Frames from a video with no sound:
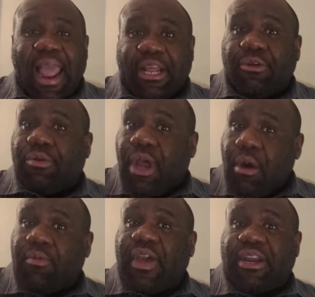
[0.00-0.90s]
and you
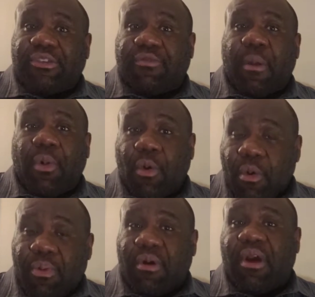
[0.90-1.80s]
know that it's from
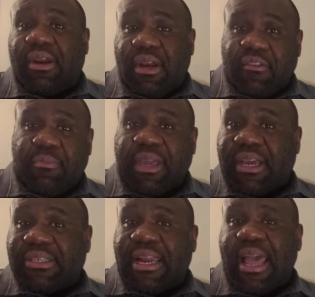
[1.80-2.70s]
Uber or Lyft
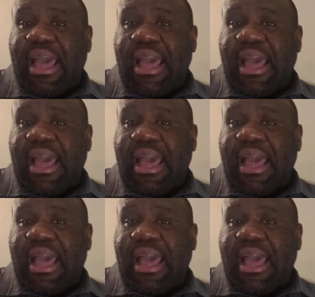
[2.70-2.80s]
because it